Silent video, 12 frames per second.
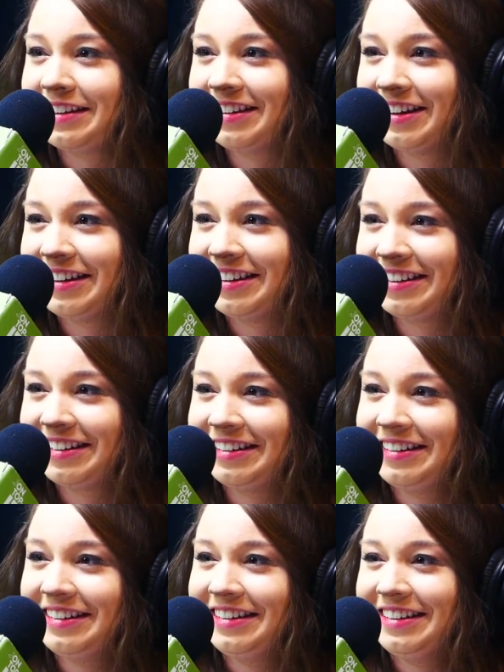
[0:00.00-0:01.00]
Like,
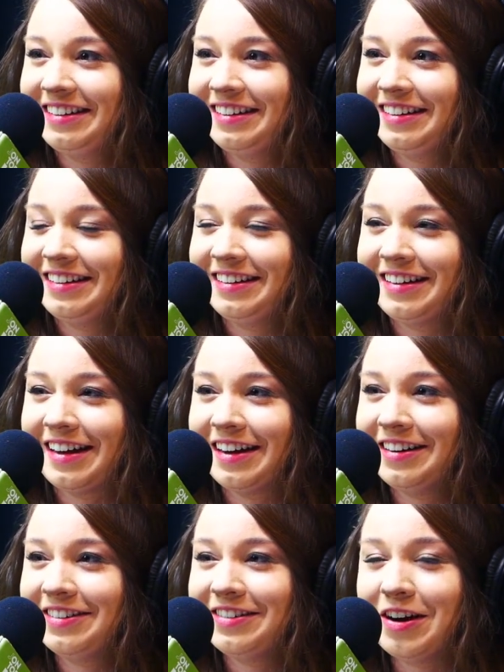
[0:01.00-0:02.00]
I
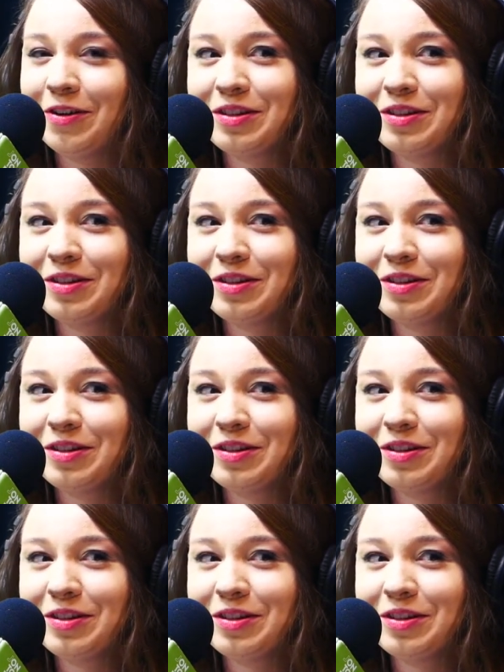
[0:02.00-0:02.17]
don't know.